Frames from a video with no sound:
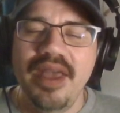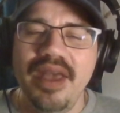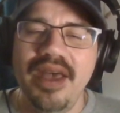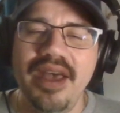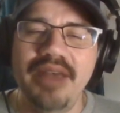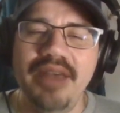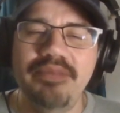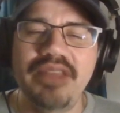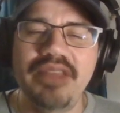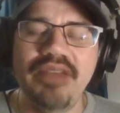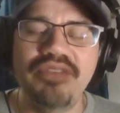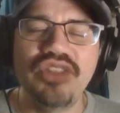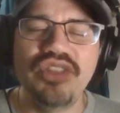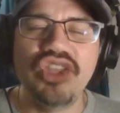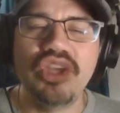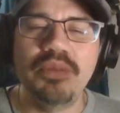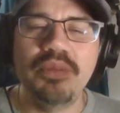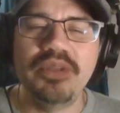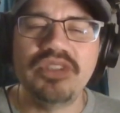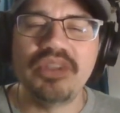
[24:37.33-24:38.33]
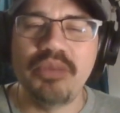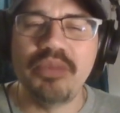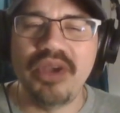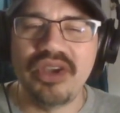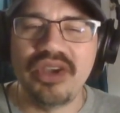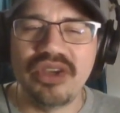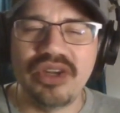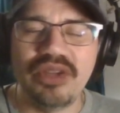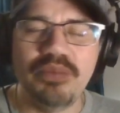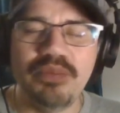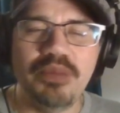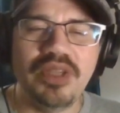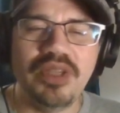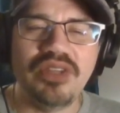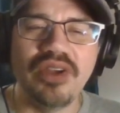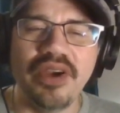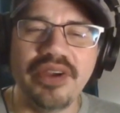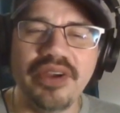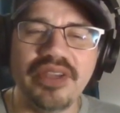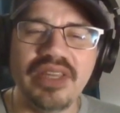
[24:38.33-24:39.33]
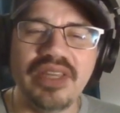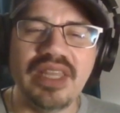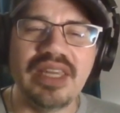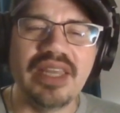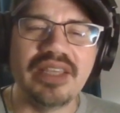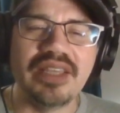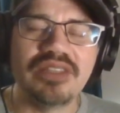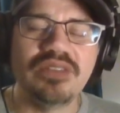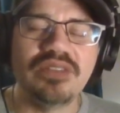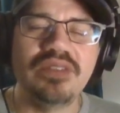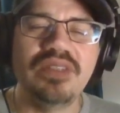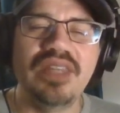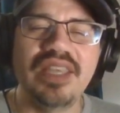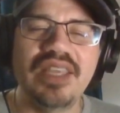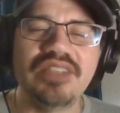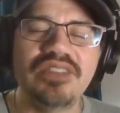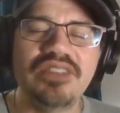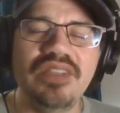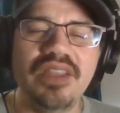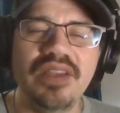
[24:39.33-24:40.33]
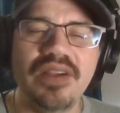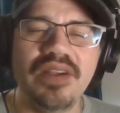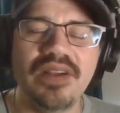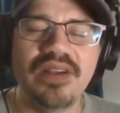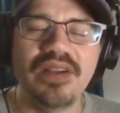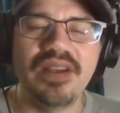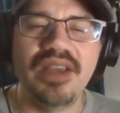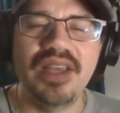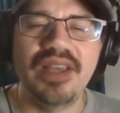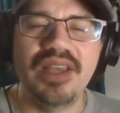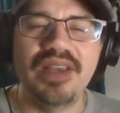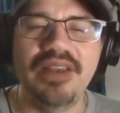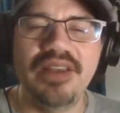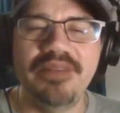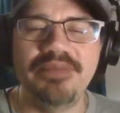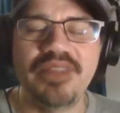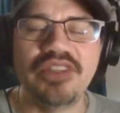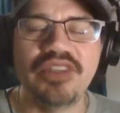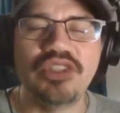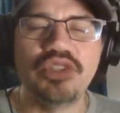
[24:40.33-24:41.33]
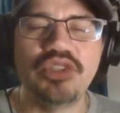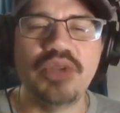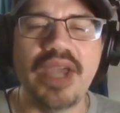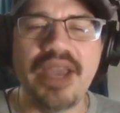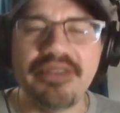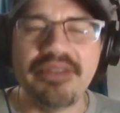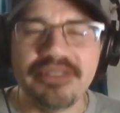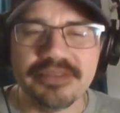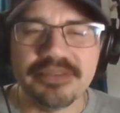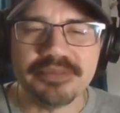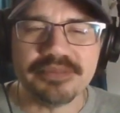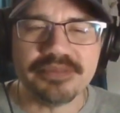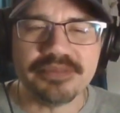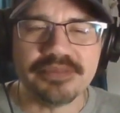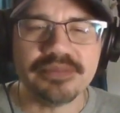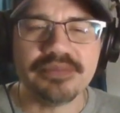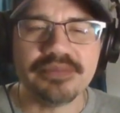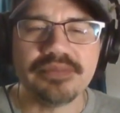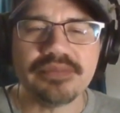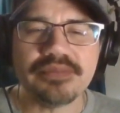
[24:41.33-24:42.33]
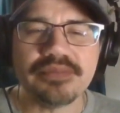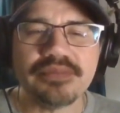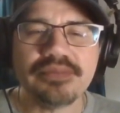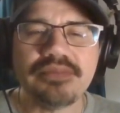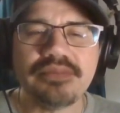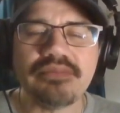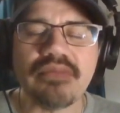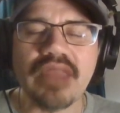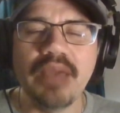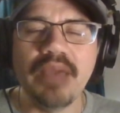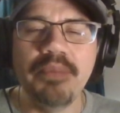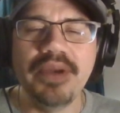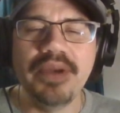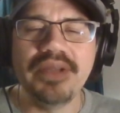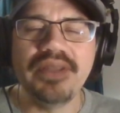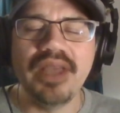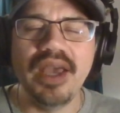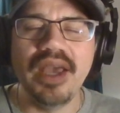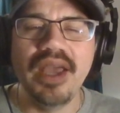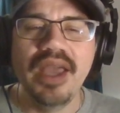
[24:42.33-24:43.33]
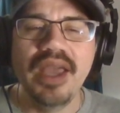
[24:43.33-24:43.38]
Definitely going to be somebody I'm going to be targeting next year at the draft. But